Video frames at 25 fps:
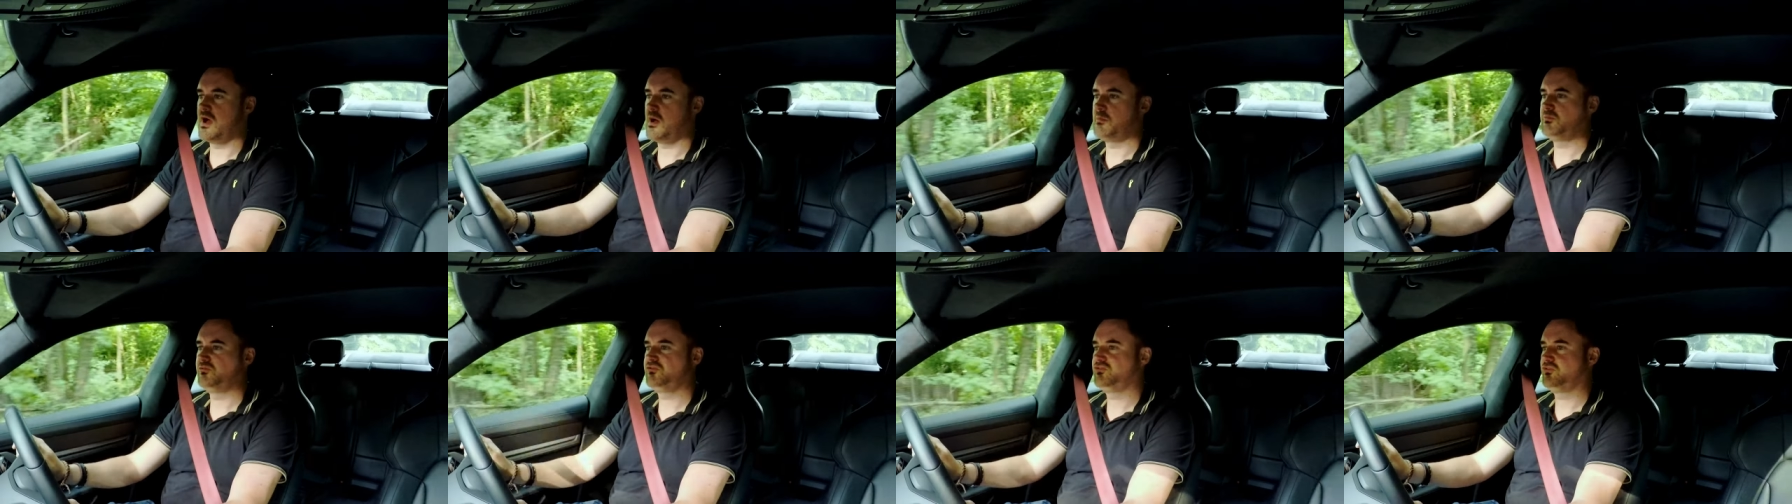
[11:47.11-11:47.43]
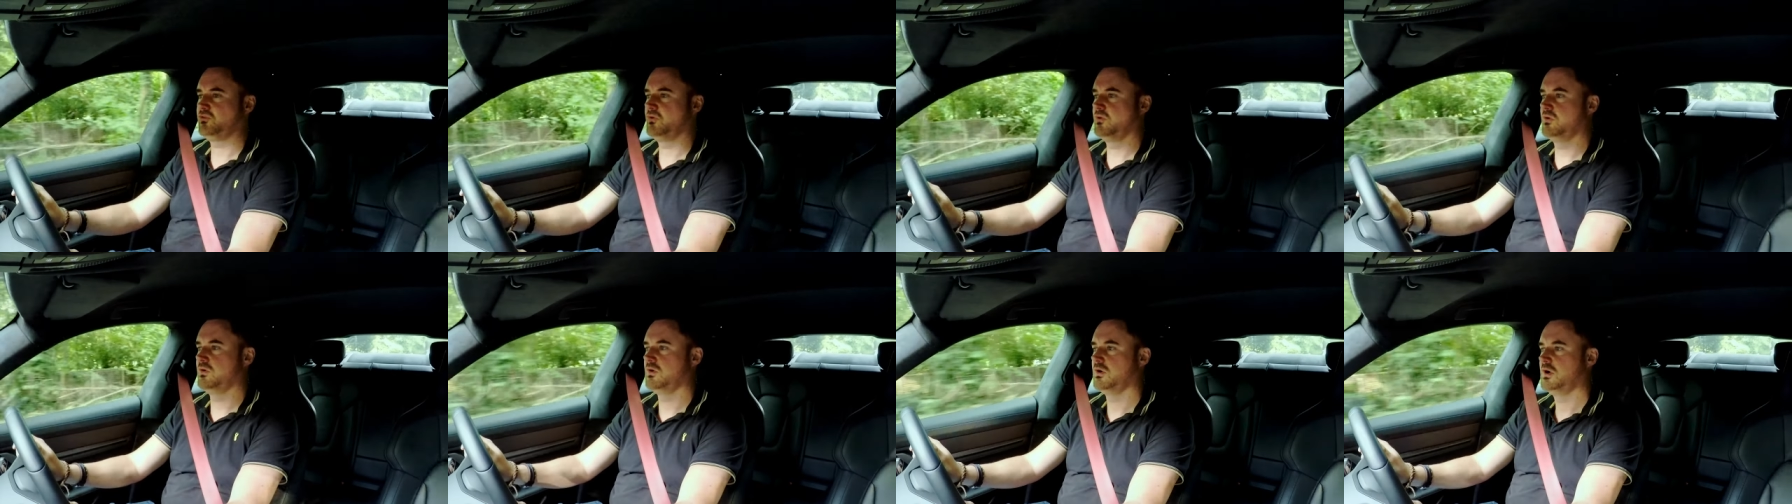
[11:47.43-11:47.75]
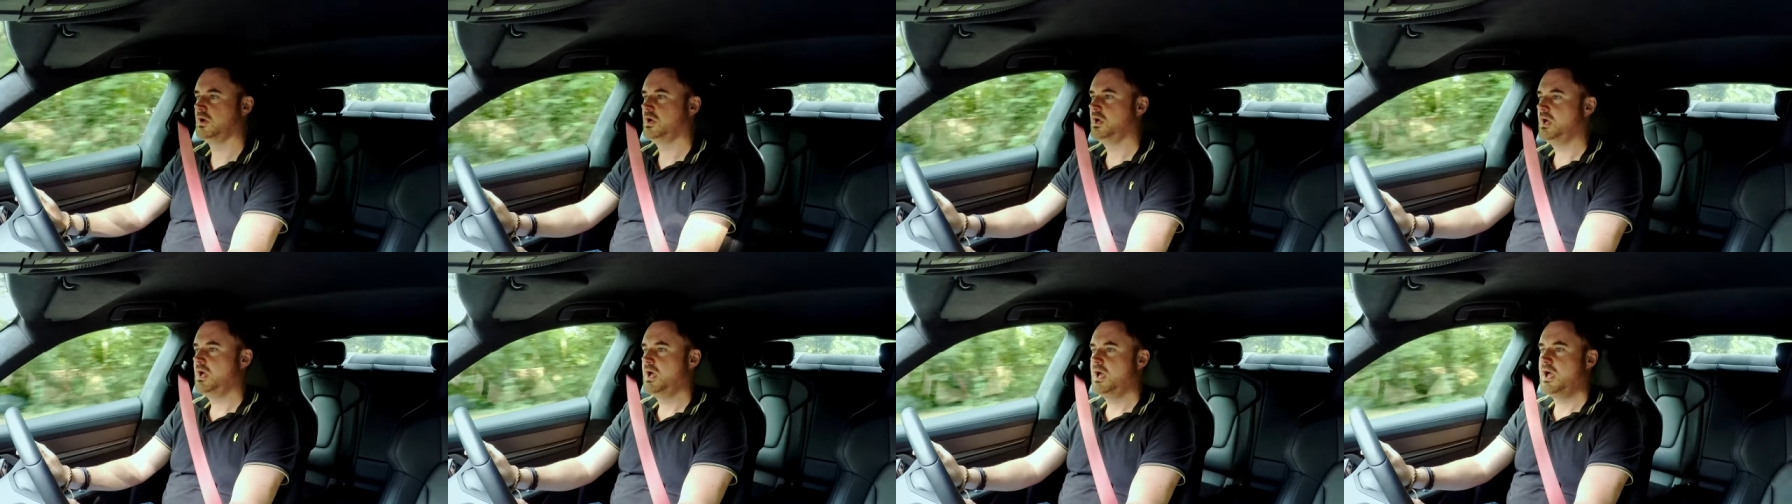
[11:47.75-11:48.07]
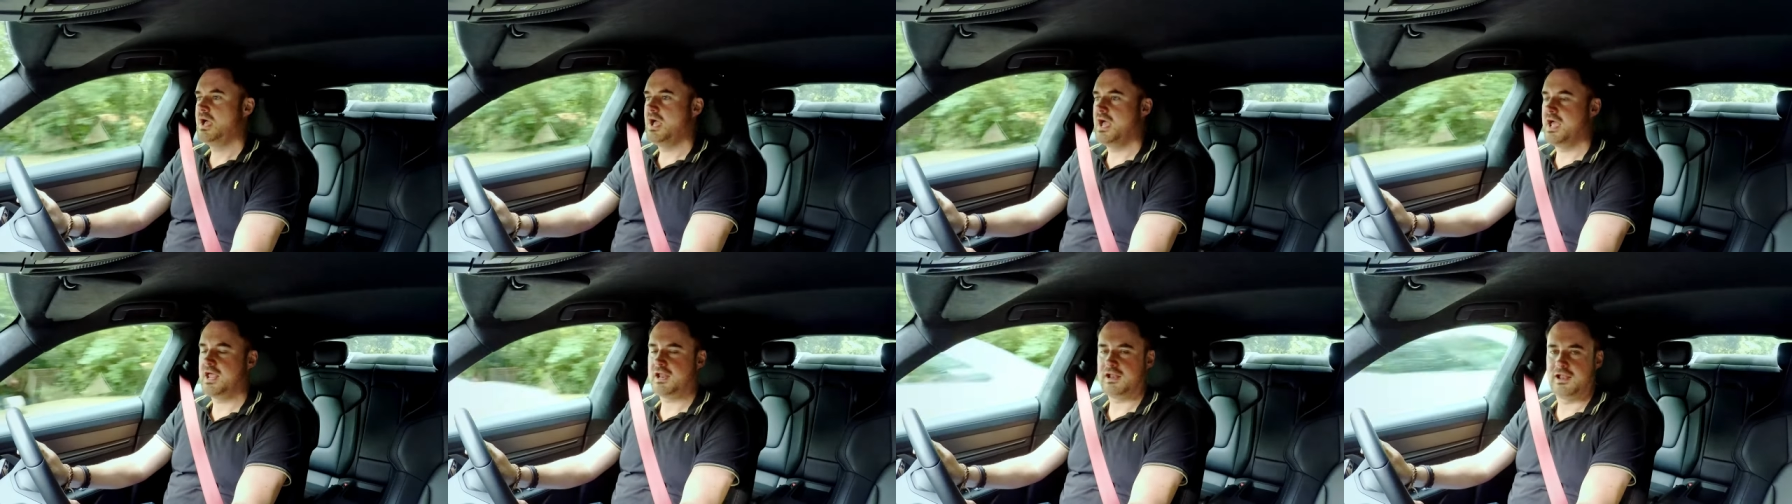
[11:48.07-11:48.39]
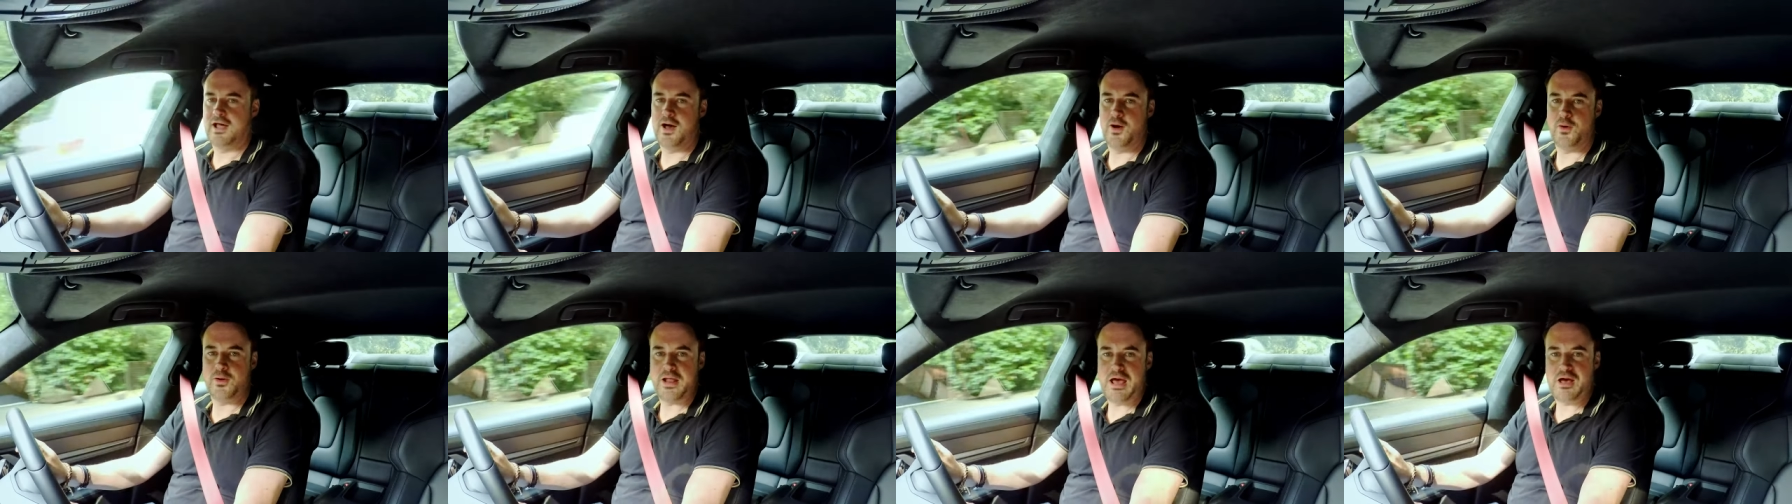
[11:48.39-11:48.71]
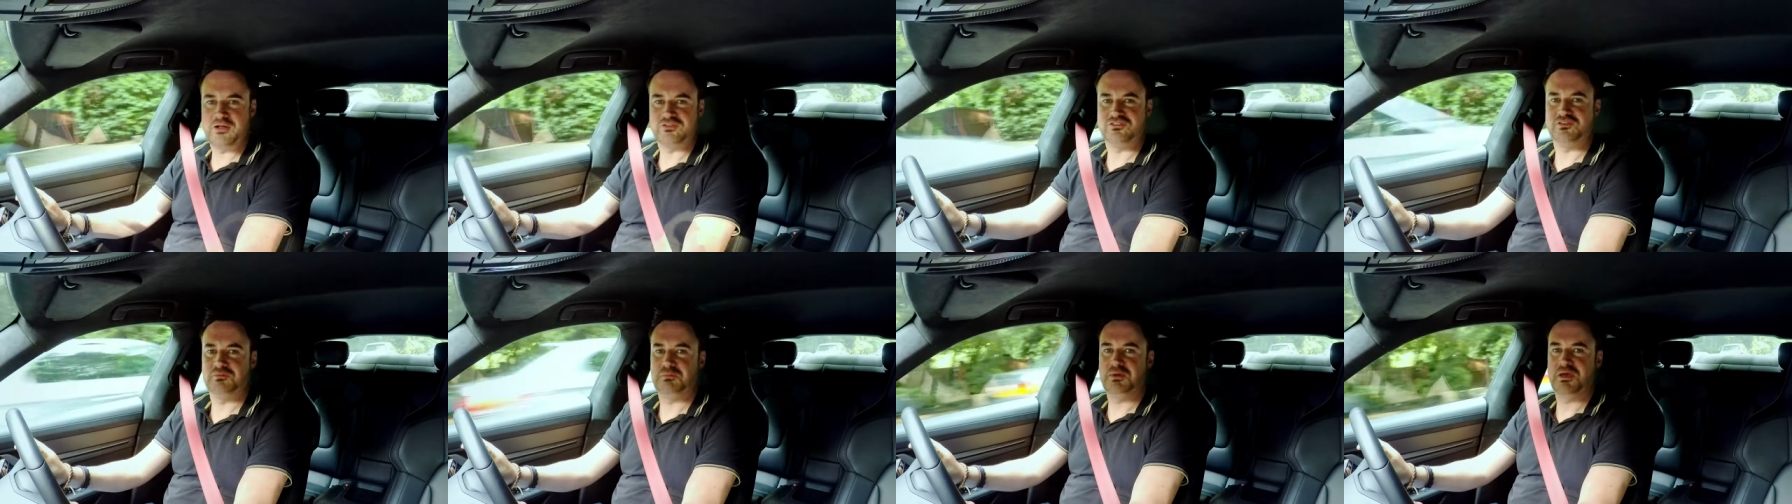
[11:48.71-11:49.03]
I'm sure it'll hold
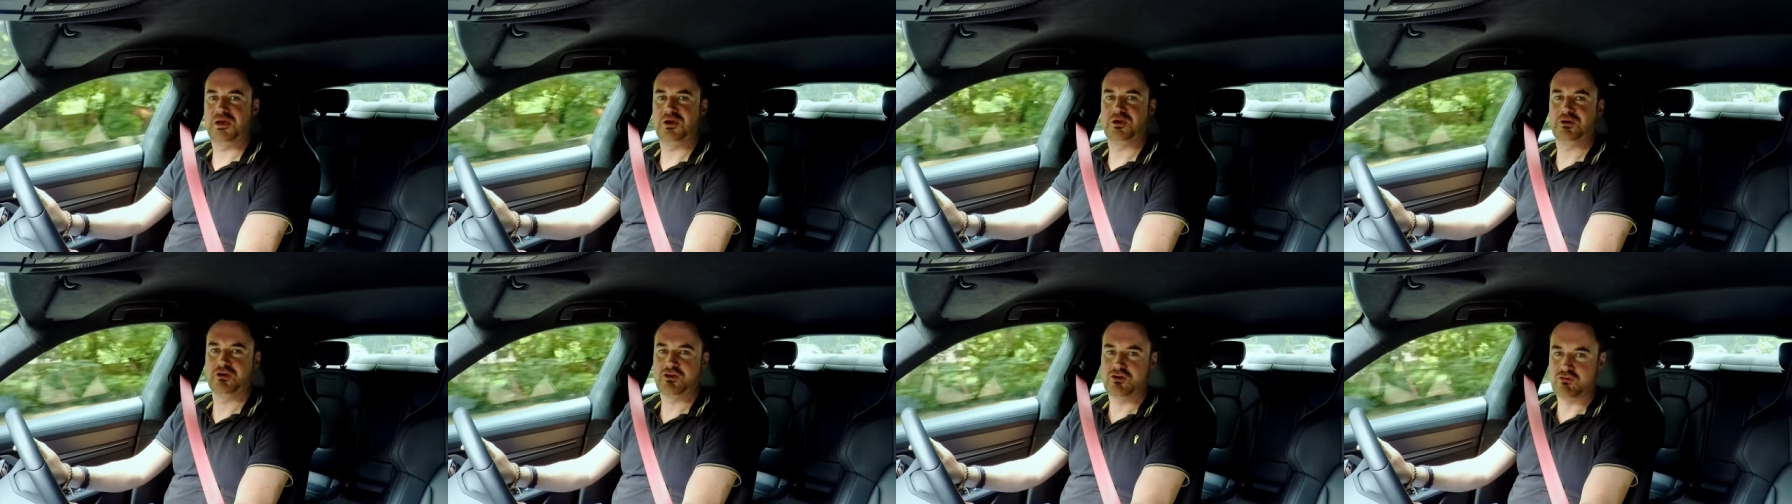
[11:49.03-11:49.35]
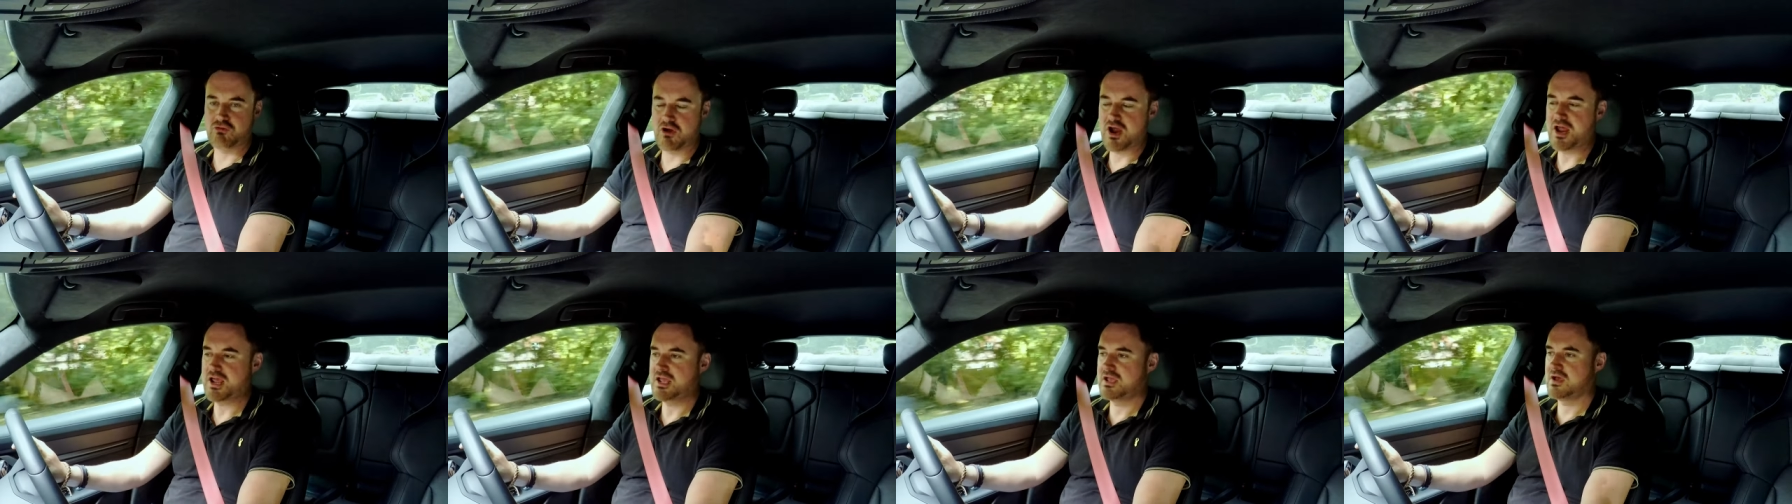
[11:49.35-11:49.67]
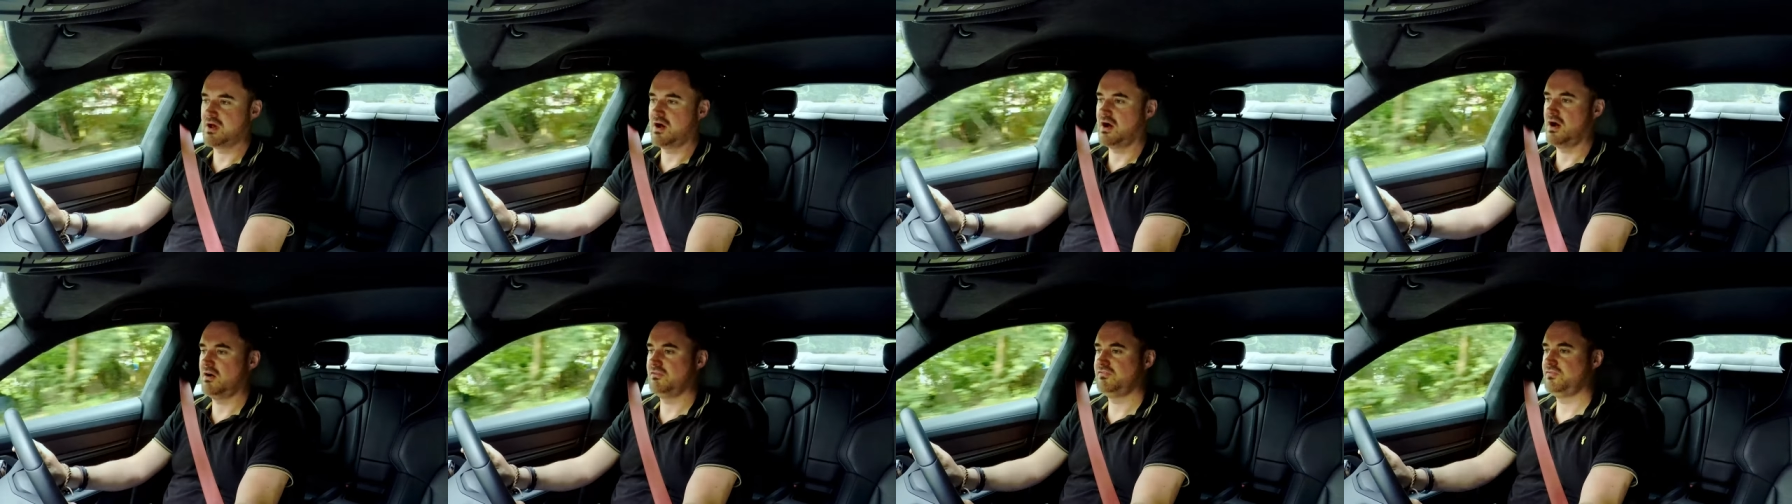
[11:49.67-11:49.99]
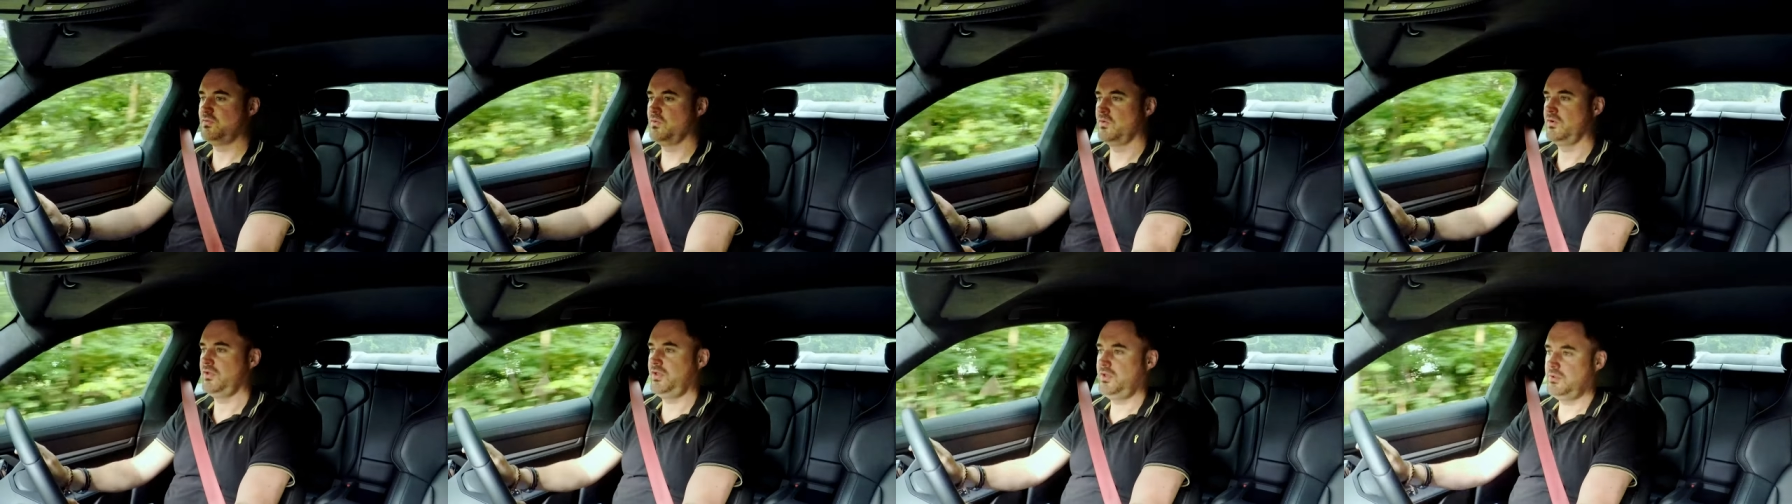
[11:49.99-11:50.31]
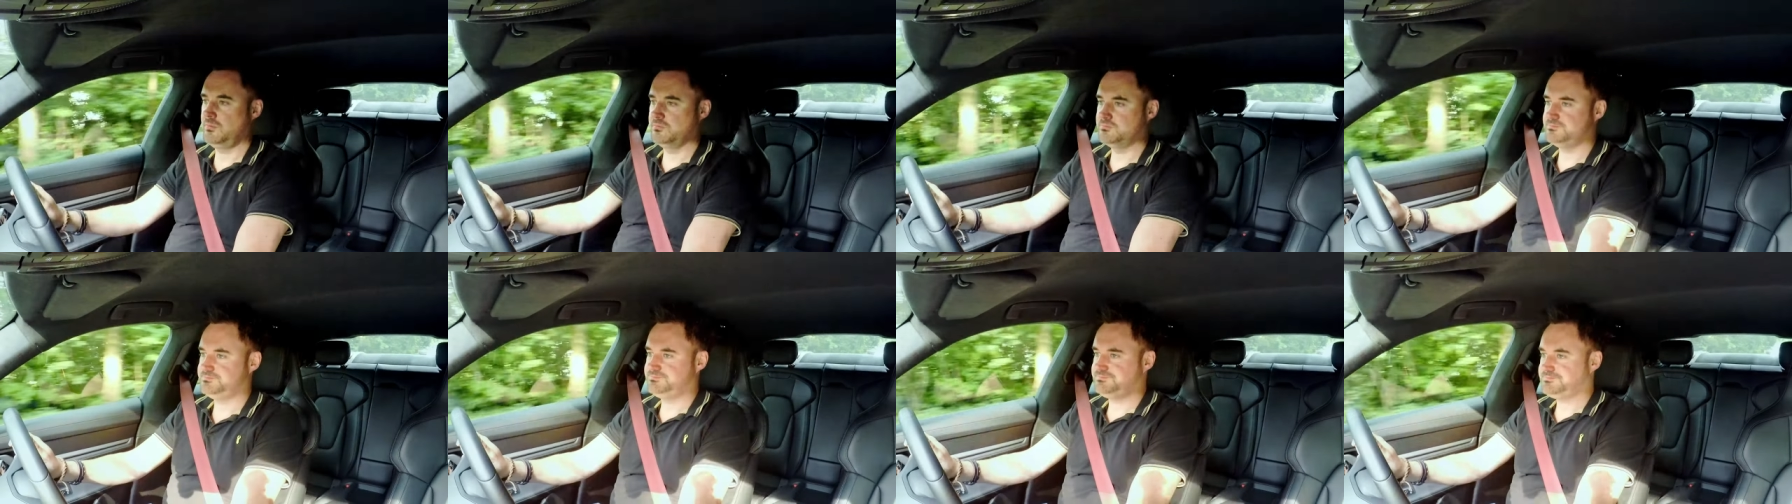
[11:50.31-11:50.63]
out to be a great car for you.